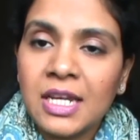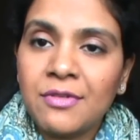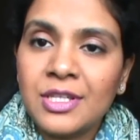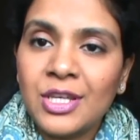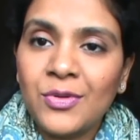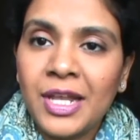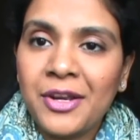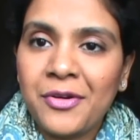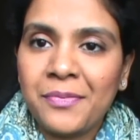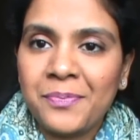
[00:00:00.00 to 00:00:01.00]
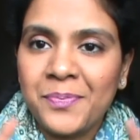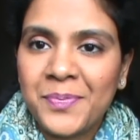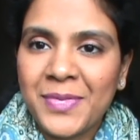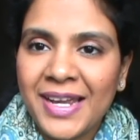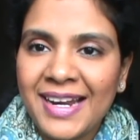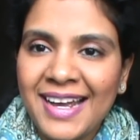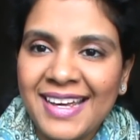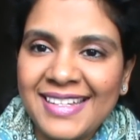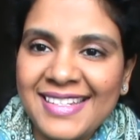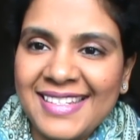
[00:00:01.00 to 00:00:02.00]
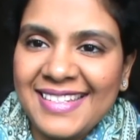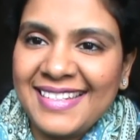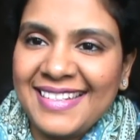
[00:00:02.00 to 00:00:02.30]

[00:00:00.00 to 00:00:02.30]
I will see you later. Bye guys.